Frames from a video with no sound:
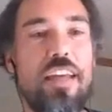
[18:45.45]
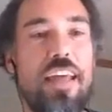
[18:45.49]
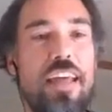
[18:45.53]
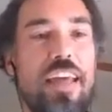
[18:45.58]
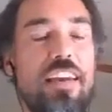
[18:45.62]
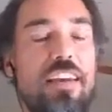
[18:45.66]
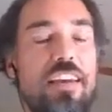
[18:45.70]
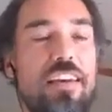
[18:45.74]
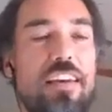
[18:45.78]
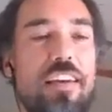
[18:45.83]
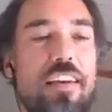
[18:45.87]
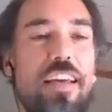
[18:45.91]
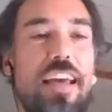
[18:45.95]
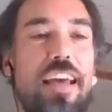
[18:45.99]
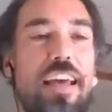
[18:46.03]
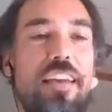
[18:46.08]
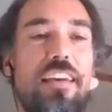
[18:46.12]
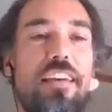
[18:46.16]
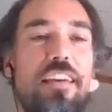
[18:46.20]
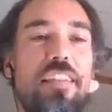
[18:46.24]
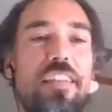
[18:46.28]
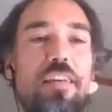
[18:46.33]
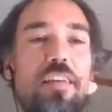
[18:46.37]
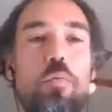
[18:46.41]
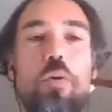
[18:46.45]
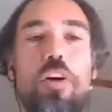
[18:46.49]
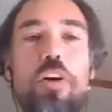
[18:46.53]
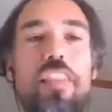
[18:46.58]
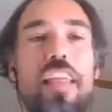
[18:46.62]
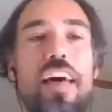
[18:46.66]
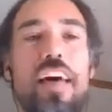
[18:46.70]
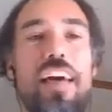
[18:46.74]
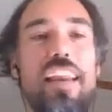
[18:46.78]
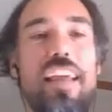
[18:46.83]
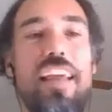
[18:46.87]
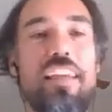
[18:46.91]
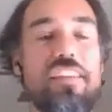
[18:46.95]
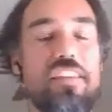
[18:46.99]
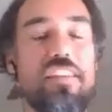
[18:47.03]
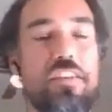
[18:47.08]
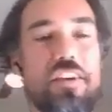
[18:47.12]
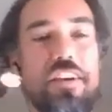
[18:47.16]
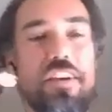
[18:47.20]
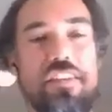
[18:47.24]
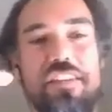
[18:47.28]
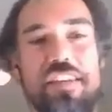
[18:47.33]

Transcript: and and the one-line answer